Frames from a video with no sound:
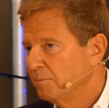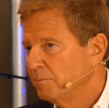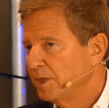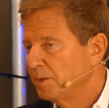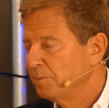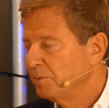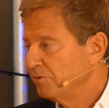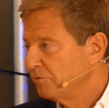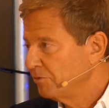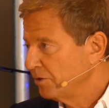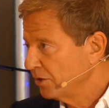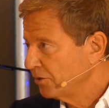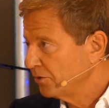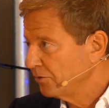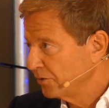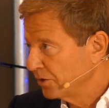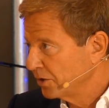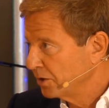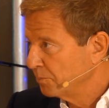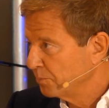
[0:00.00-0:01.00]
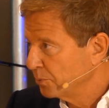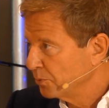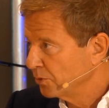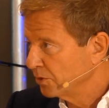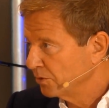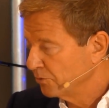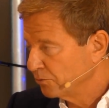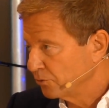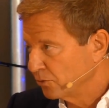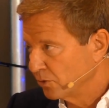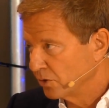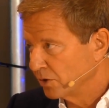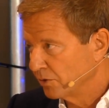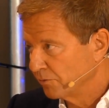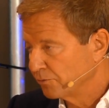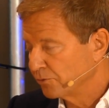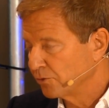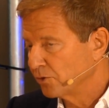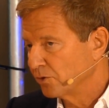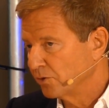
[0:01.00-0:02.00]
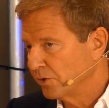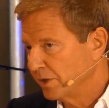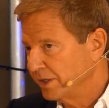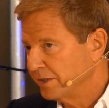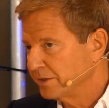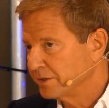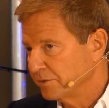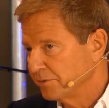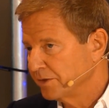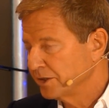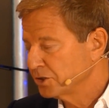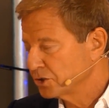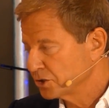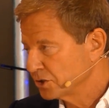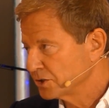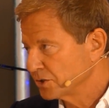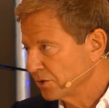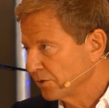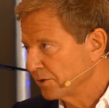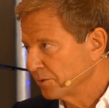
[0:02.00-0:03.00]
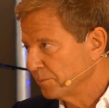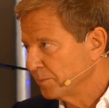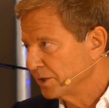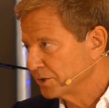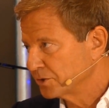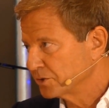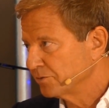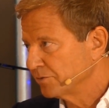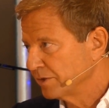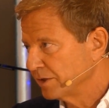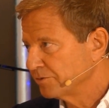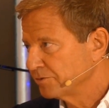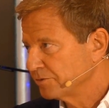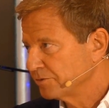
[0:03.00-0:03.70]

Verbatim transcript: may be very, very important for, for interventions on the mitral valve.